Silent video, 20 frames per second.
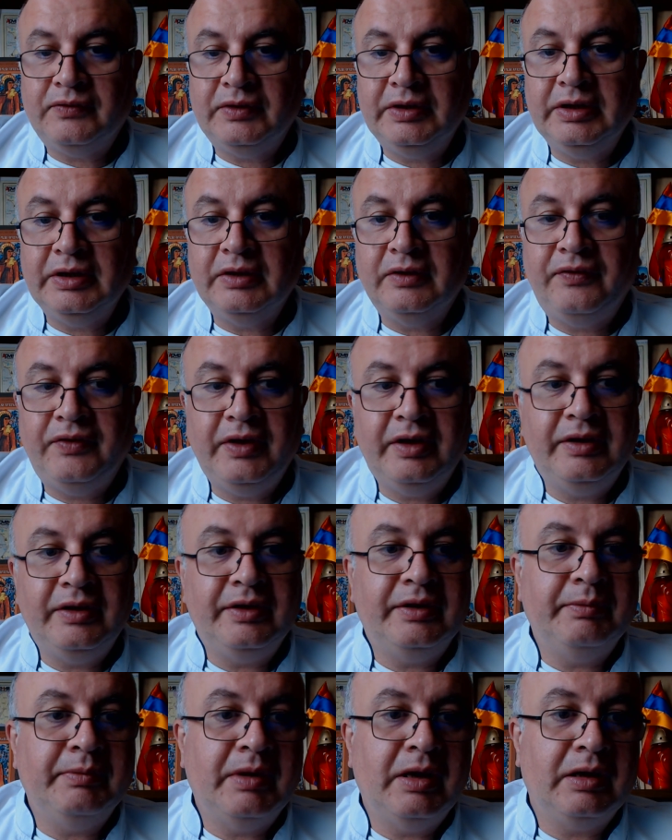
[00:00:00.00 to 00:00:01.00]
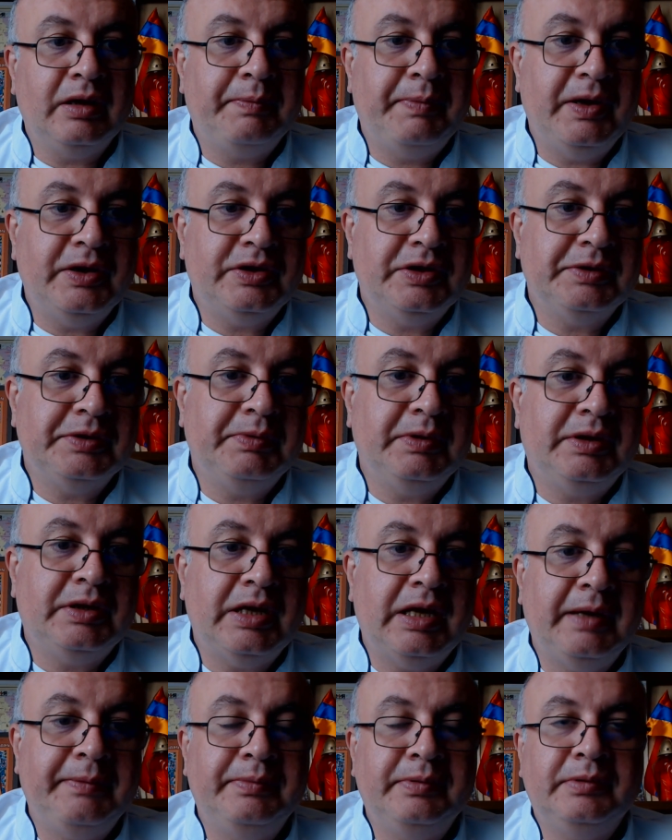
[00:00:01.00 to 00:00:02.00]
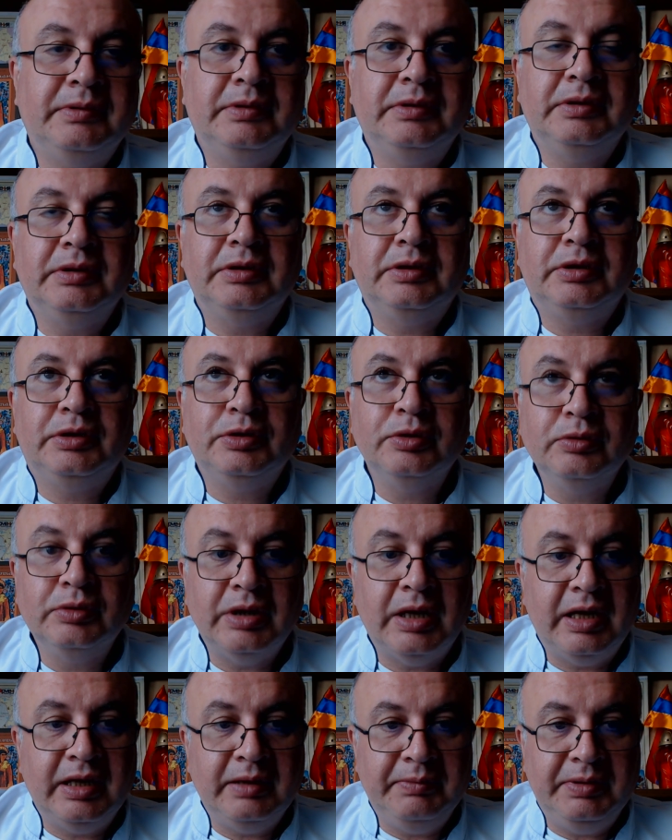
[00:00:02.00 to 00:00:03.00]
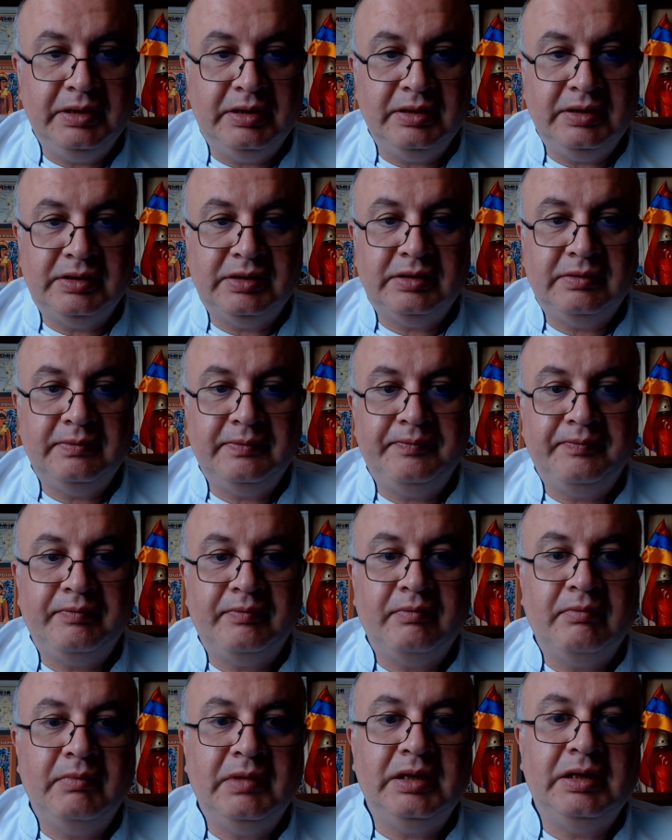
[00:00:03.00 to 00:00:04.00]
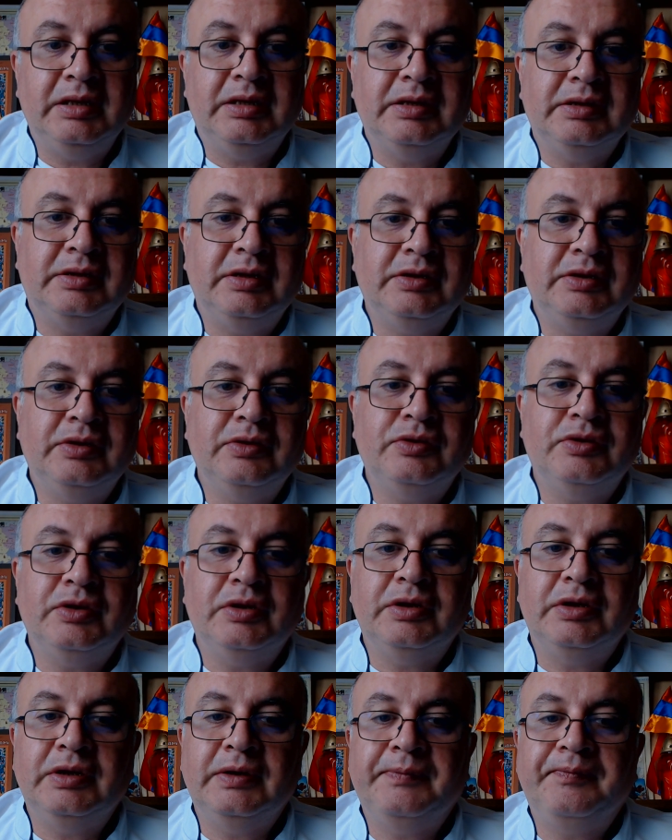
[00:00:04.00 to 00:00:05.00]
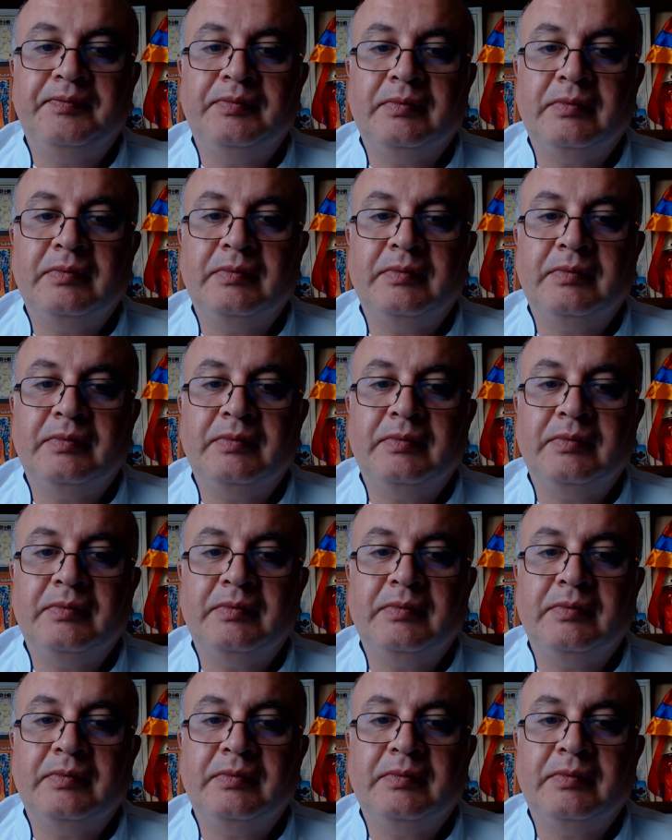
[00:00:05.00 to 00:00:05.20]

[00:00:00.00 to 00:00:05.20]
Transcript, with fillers: of renal failure among patients with type 2 diabetes mellitus is usually